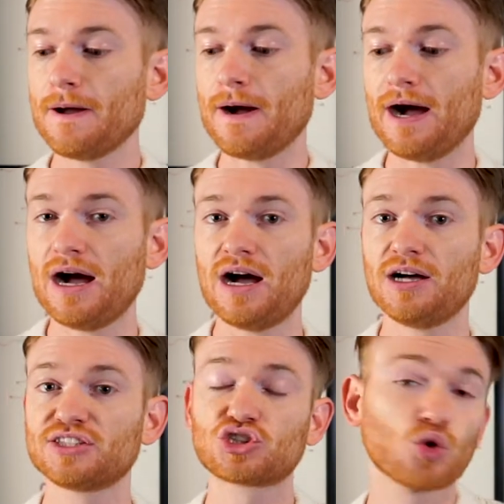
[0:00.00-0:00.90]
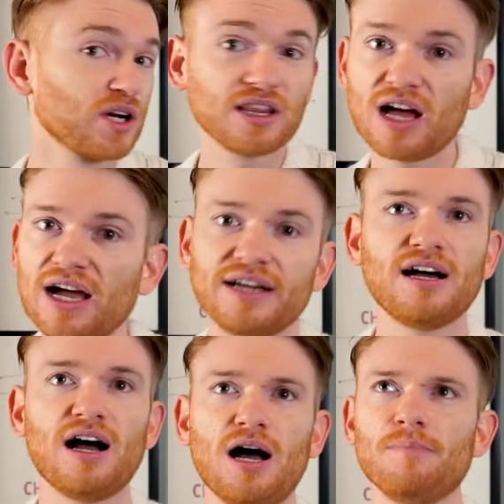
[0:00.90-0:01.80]

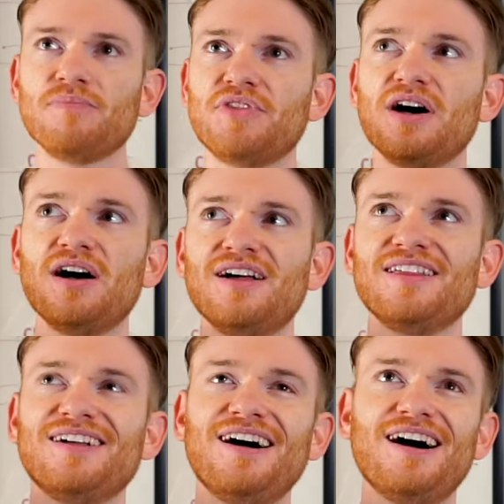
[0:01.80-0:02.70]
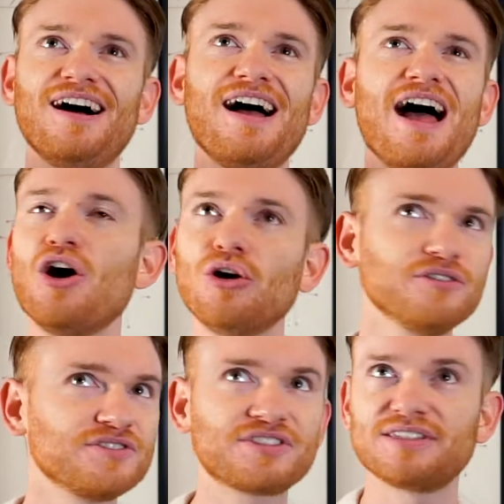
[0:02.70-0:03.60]
storyline. The
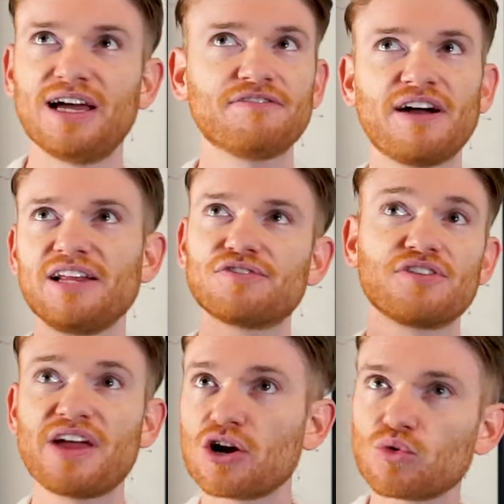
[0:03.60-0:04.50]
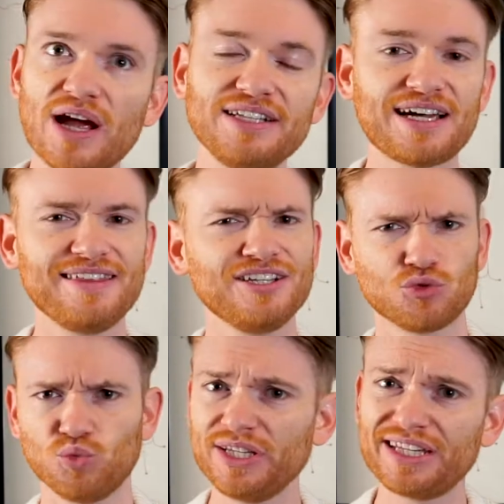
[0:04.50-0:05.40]
elves and fighting for their rights, I think, is a
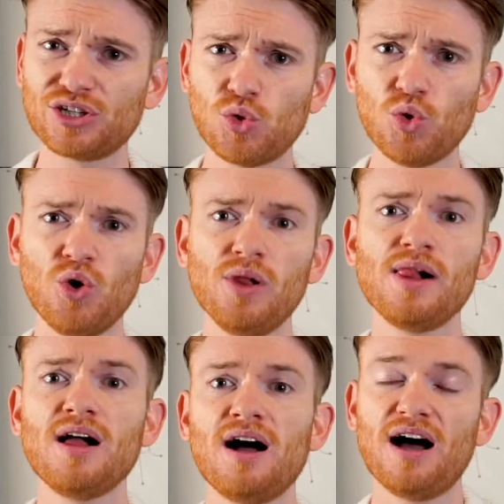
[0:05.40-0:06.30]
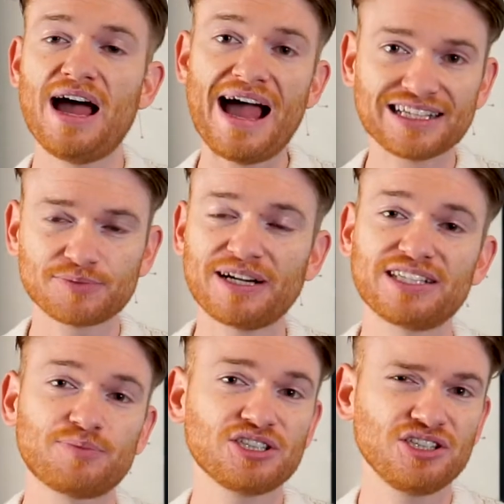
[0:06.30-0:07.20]
really cool aspect,
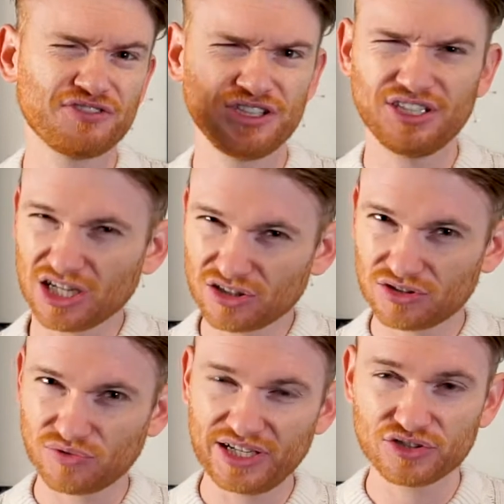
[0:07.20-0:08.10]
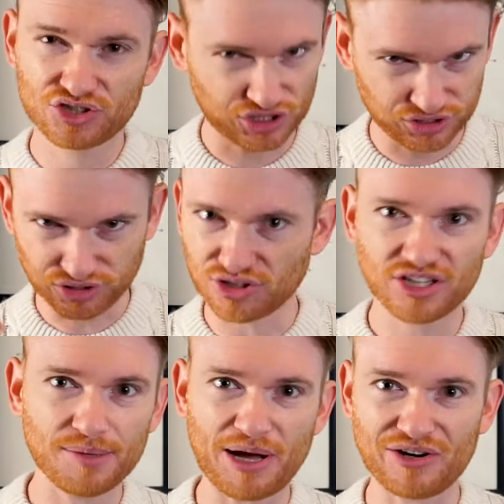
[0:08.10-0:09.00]
especially for young readers just
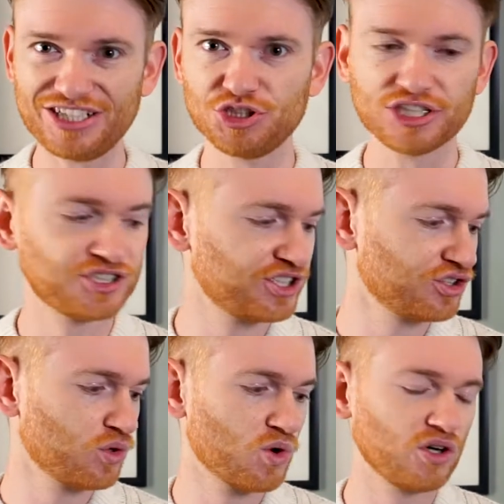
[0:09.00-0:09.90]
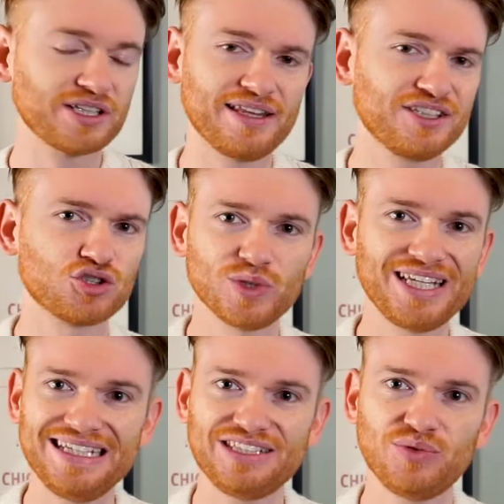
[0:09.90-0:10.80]
learning about injustice in the world. I think it's a
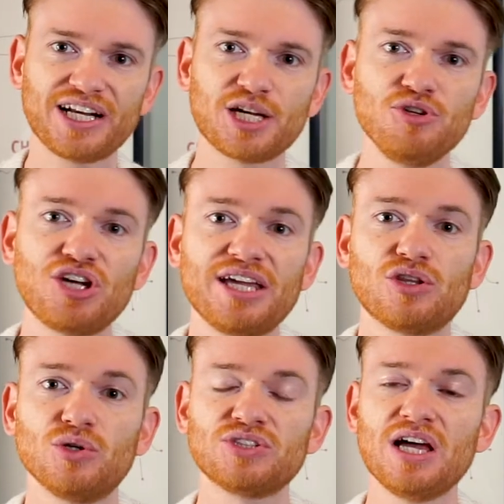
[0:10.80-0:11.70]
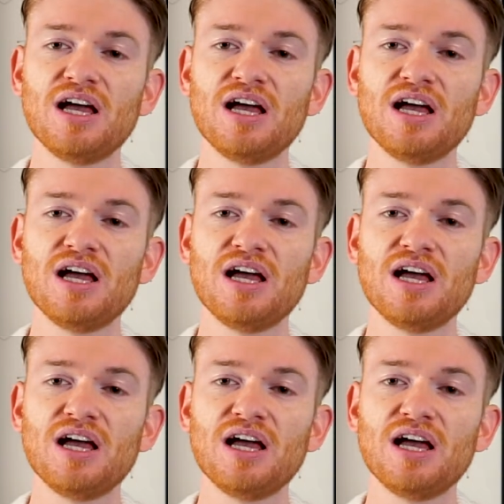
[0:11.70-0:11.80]
really easy way to communicate those